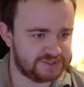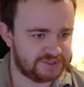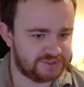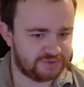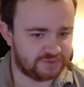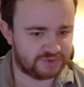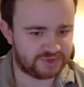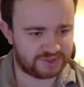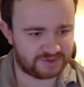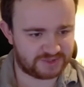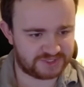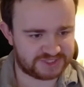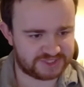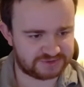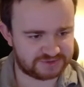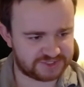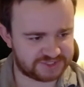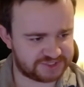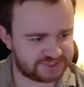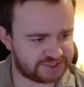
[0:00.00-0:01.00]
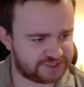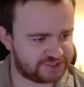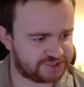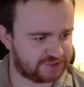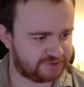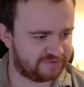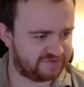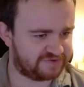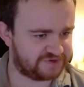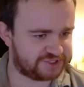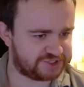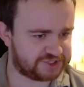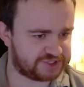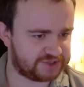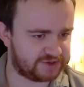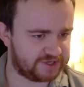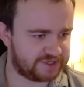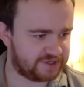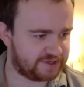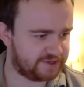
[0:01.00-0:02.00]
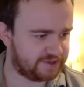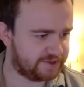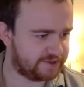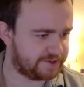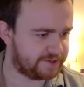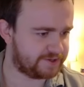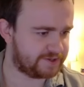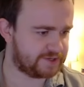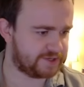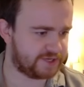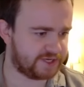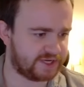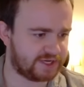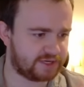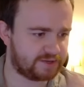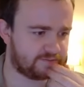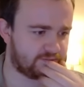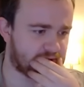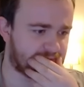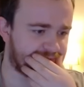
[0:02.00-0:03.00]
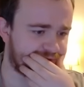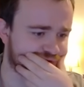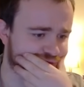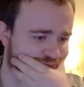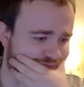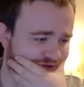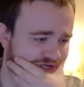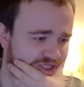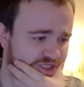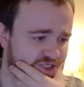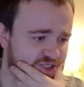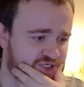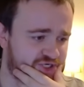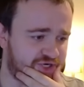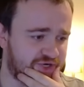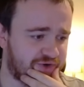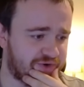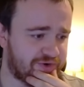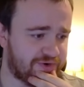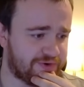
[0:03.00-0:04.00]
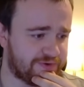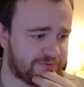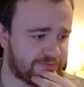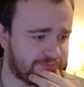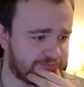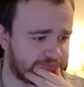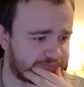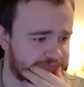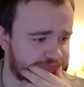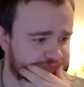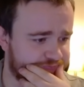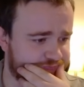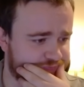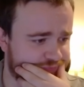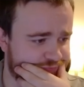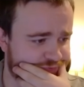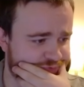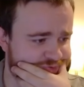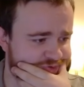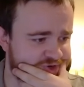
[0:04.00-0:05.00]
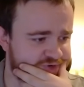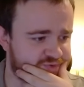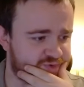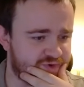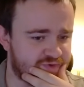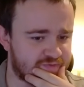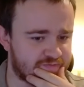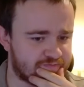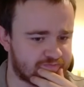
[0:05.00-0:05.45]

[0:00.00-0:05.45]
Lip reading: We don't know much else. Let's just go with Fisher Tiger. I might as well play this Chew. We might as well.